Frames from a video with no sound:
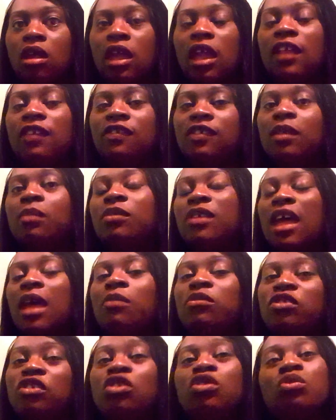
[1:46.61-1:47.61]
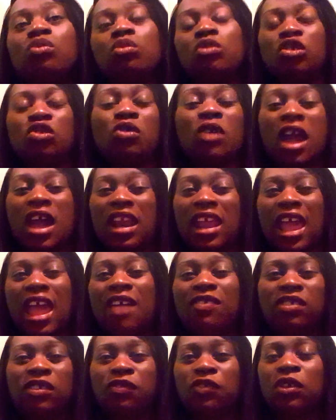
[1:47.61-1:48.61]
and sometimes you you kind of
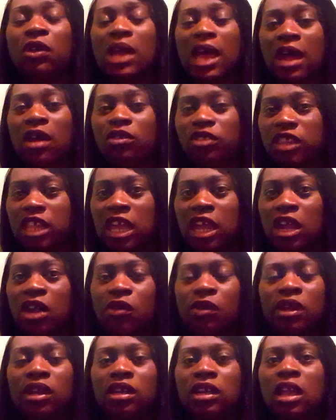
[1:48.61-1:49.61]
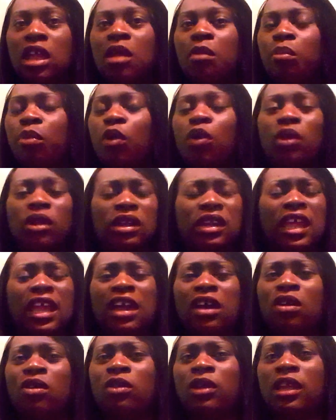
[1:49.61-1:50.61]
have to feel out there and broken
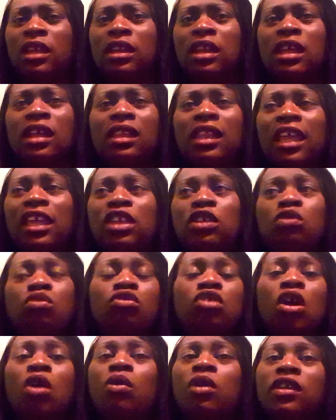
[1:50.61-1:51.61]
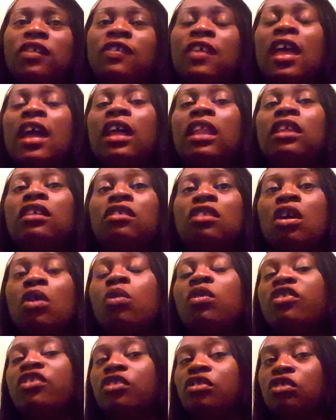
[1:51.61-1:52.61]
down and like you don't exactly know
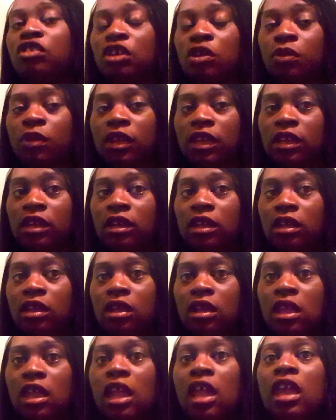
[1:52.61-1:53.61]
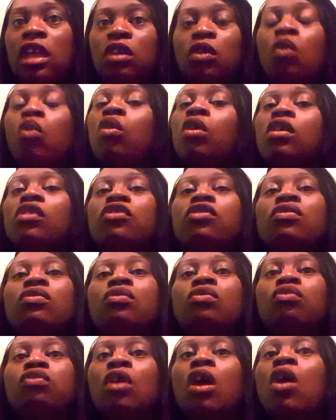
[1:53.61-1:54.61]
what you're doing in order to
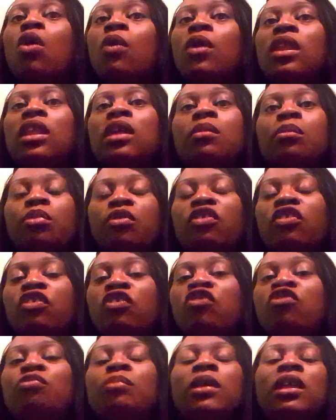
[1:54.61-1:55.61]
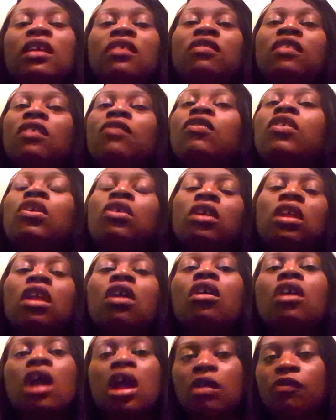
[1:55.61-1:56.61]
grow and improve because if you're in your
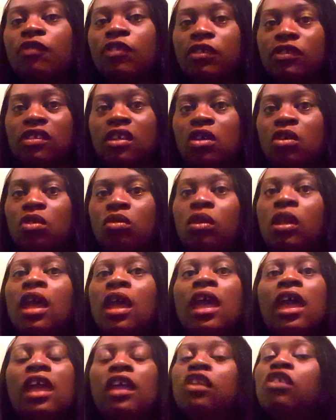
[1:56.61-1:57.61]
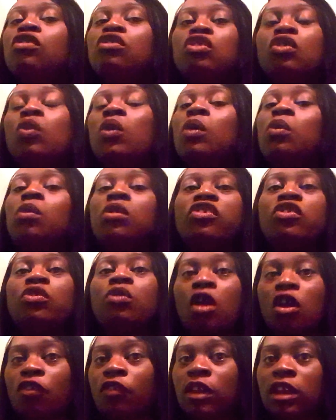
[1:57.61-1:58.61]
comfort zone and you're doing what you
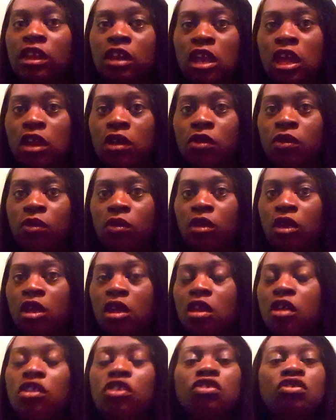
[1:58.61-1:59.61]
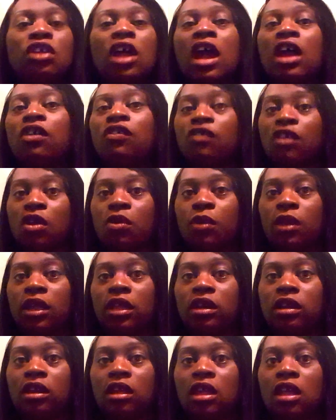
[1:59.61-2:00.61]
already know, you're not
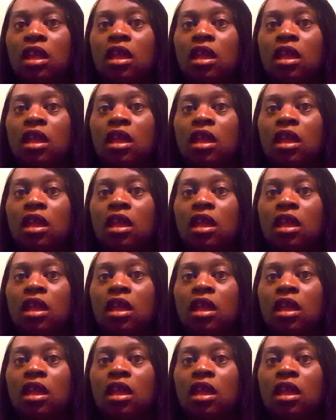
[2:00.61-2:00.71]
growing.